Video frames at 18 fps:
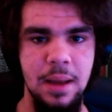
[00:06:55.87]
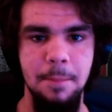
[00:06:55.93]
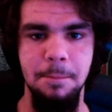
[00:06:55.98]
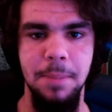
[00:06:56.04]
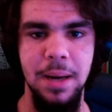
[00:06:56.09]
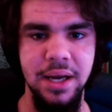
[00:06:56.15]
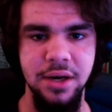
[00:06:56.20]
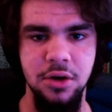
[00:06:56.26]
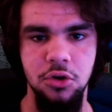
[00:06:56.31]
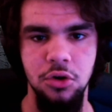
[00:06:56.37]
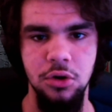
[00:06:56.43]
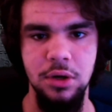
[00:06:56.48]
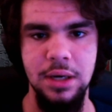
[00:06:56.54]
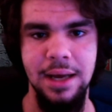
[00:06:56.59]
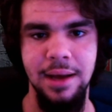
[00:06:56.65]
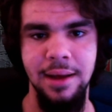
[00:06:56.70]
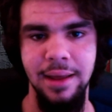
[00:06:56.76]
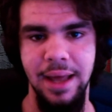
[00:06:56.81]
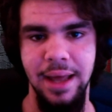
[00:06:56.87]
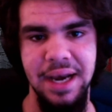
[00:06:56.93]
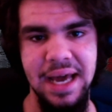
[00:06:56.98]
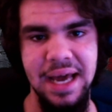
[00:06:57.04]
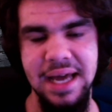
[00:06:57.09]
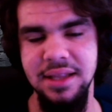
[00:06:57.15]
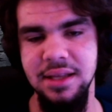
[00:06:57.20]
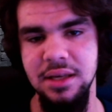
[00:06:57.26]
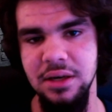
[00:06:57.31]
Barcola, and
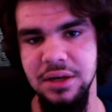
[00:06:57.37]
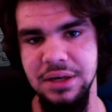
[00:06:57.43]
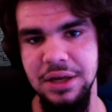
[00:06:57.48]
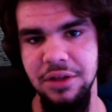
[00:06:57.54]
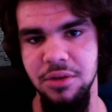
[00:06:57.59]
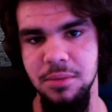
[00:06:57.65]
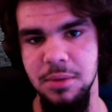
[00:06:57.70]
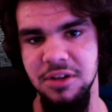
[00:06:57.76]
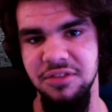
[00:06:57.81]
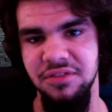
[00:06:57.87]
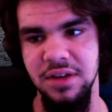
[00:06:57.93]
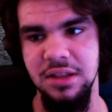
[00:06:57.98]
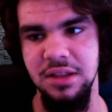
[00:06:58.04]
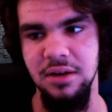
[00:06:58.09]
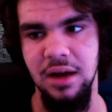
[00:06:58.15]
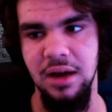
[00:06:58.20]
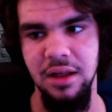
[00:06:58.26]
add in another midfielder,